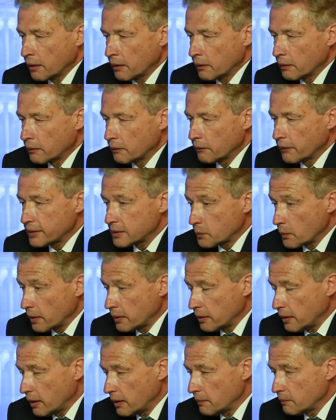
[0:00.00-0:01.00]
Uh, that's
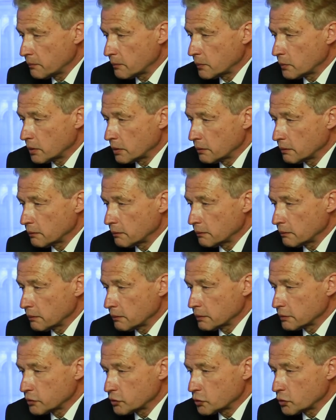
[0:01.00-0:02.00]
why I'm a, uh,
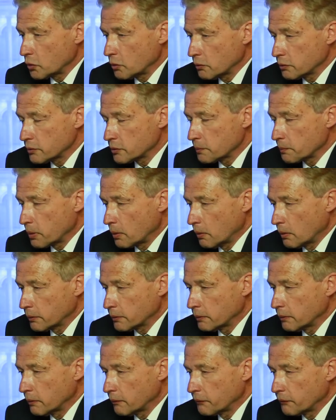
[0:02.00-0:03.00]
a strong
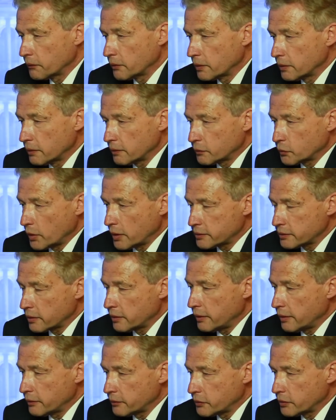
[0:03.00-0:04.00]
supporter of the
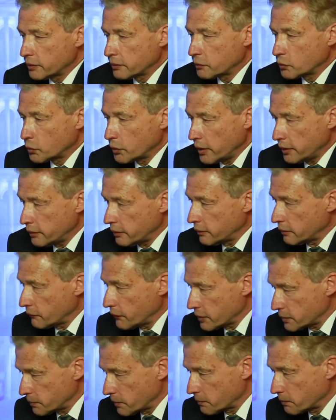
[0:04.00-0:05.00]
Transatlantic Trade and
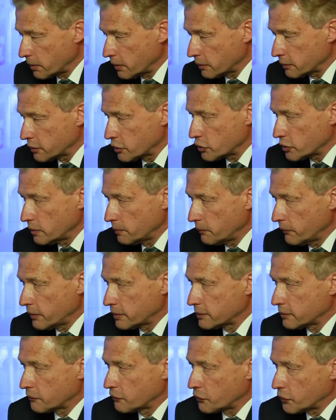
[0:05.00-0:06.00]
Investment Partnership.
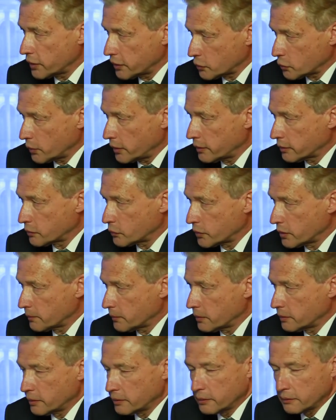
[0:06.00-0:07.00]
That's a free trade
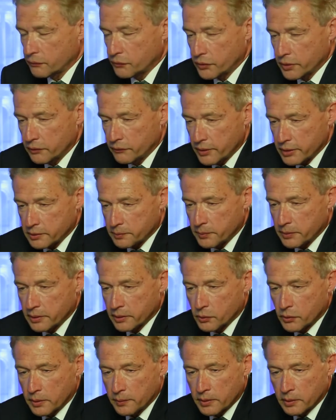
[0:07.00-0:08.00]
agreement and a free investment
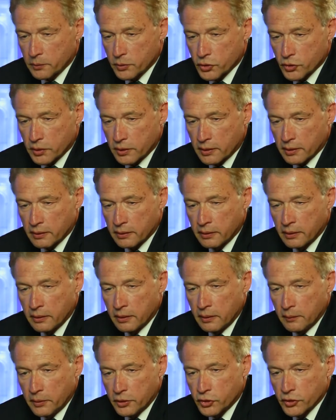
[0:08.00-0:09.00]
agreement which, are,
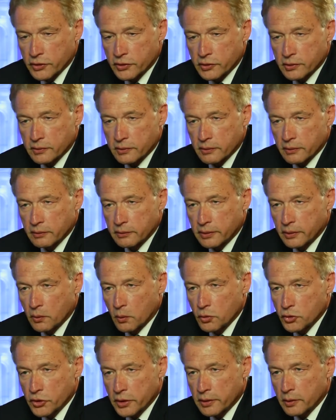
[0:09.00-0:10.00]
which is
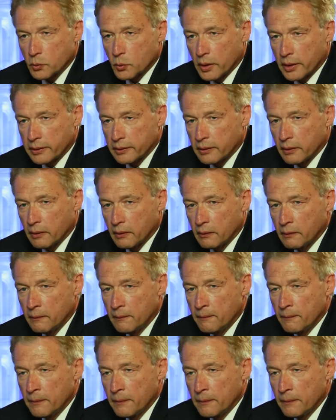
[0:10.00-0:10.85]
negotiated right now.